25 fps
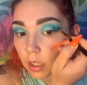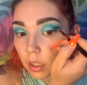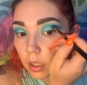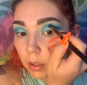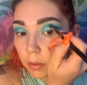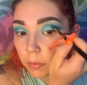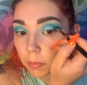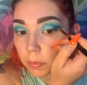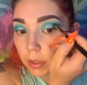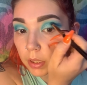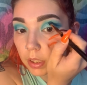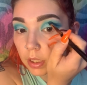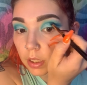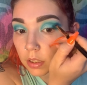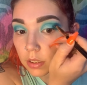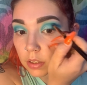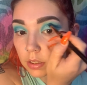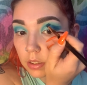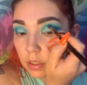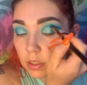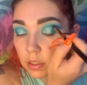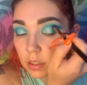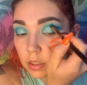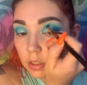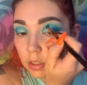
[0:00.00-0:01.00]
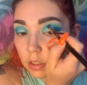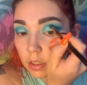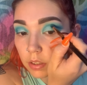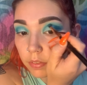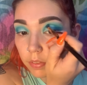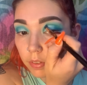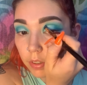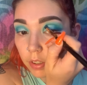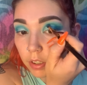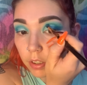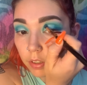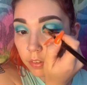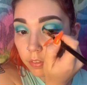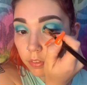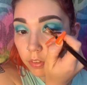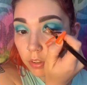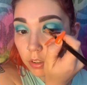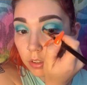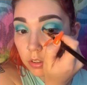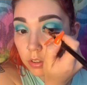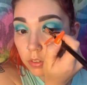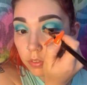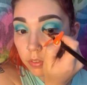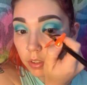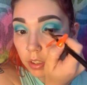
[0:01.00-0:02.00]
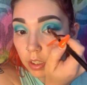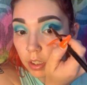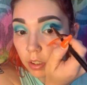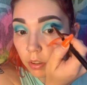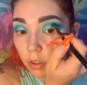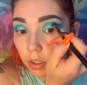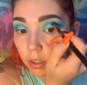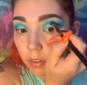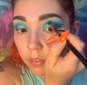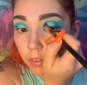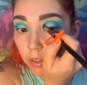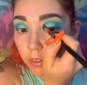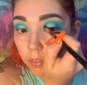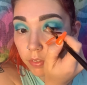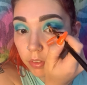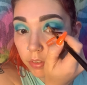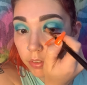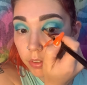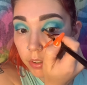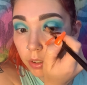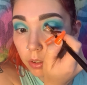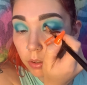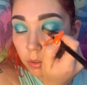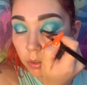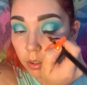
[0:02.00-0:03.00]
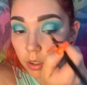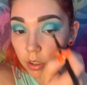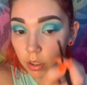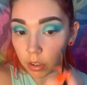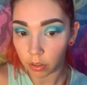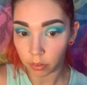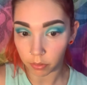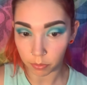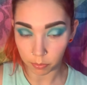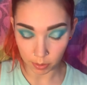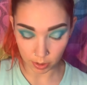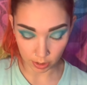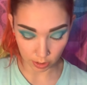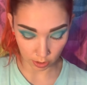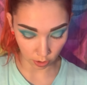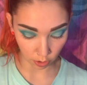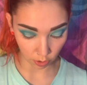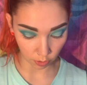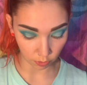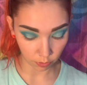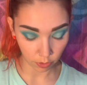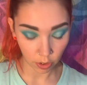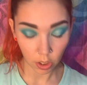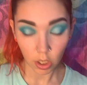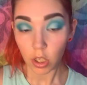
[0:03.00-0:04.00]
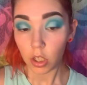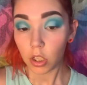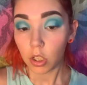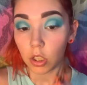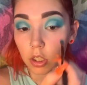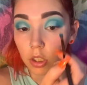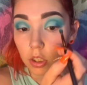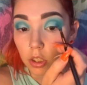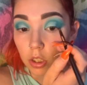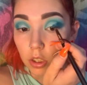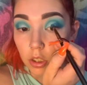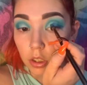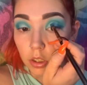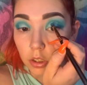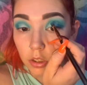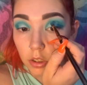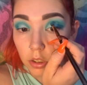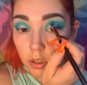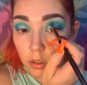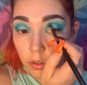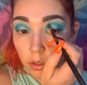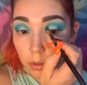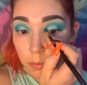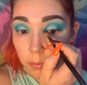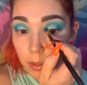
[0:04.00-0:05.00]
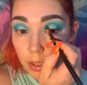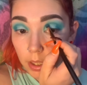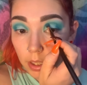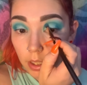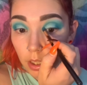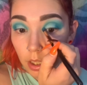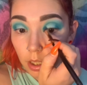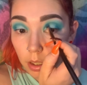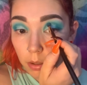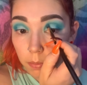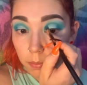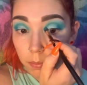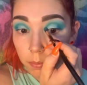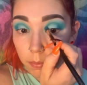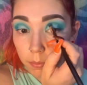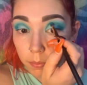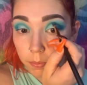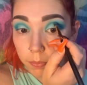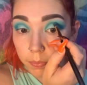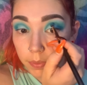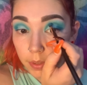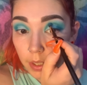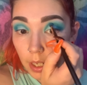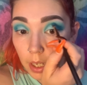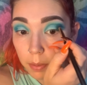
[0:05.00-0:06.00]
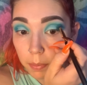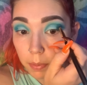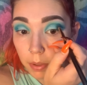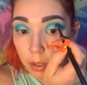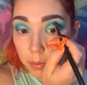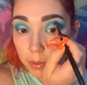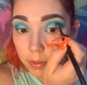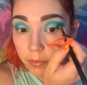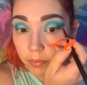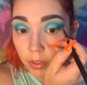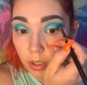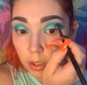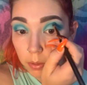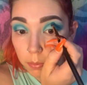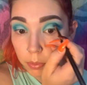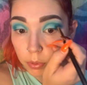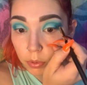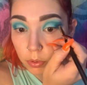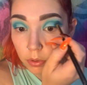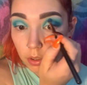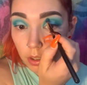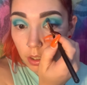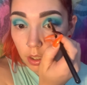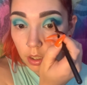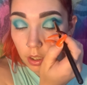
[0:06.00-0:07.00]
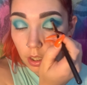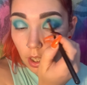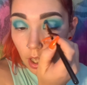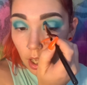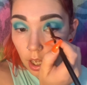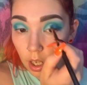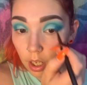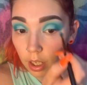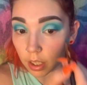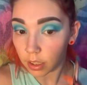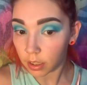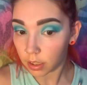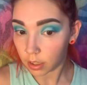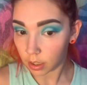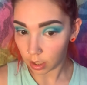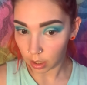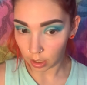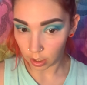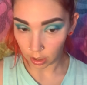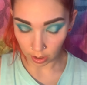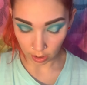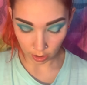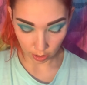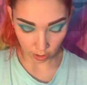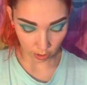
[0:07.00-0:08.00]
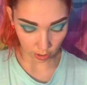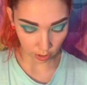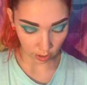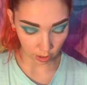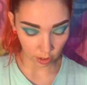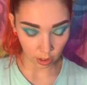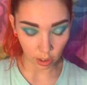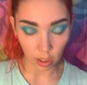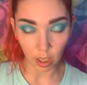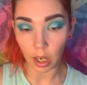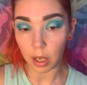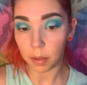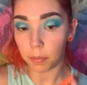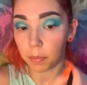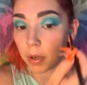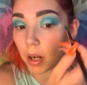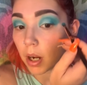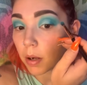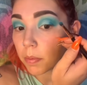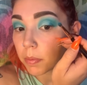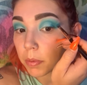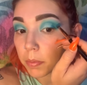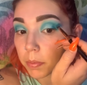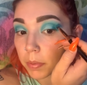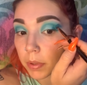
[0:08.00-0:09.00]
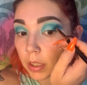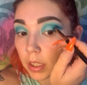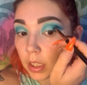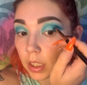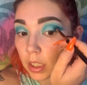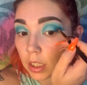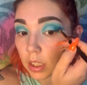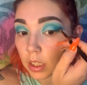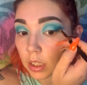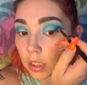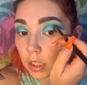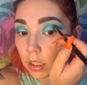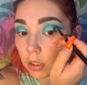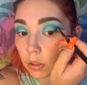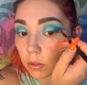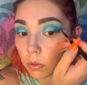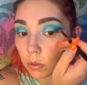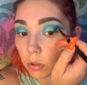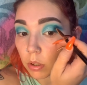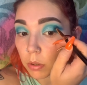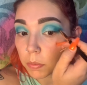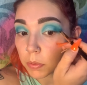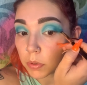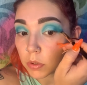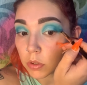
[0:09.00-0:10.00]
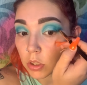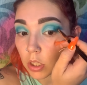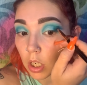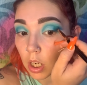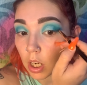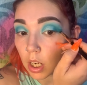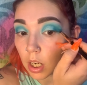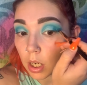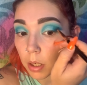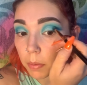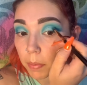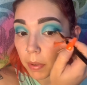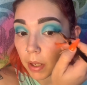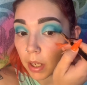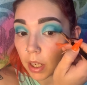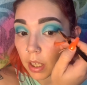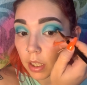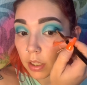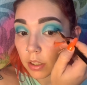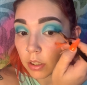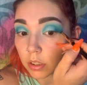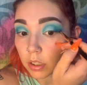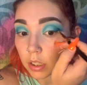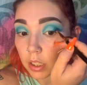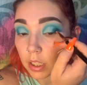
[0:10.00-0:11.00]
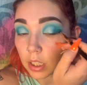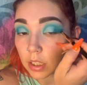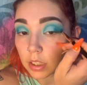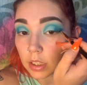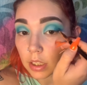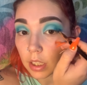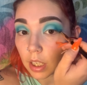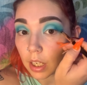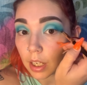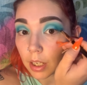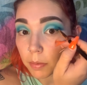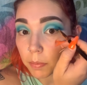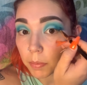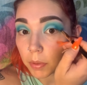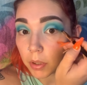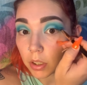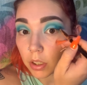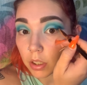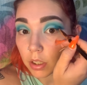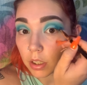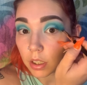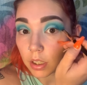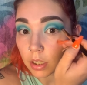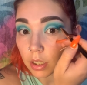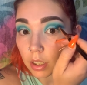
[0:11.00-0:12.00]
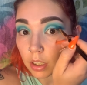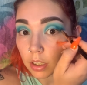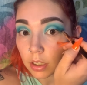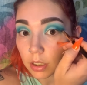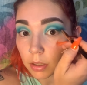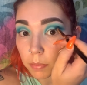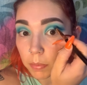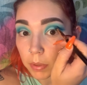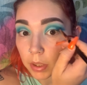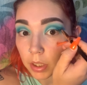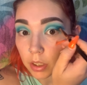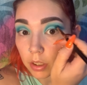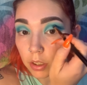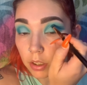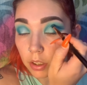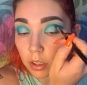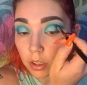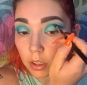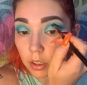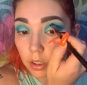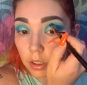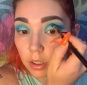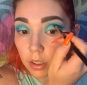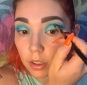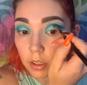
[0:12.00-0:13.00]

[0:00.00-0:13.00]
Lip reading: And because this is the very first video I've ever recorded of myself doing makeup, I probably rambled a lot, and I probably did a horrible job at looking at the camera and not the mirror.